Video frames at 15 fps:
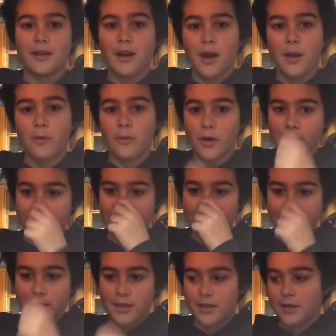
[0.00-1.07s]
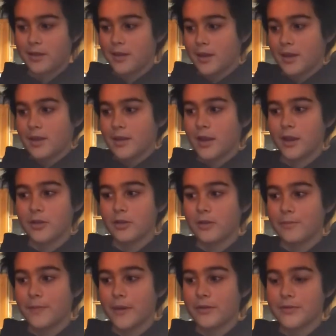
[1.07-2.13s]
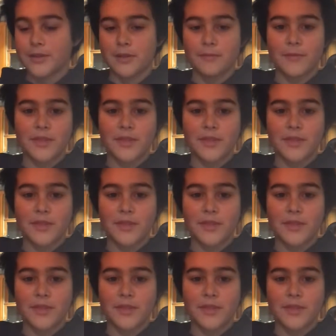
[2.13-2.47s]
I wanted to tell you about some